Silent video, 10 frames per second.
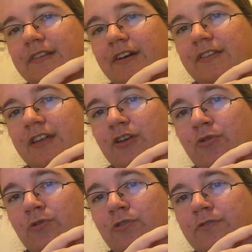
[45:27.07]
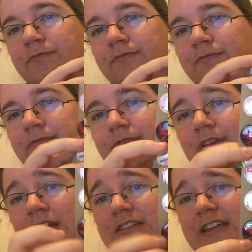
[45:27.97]
Aren't they cool?
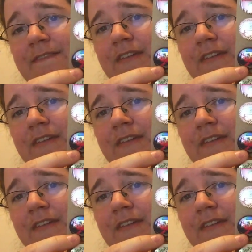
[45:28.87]
Team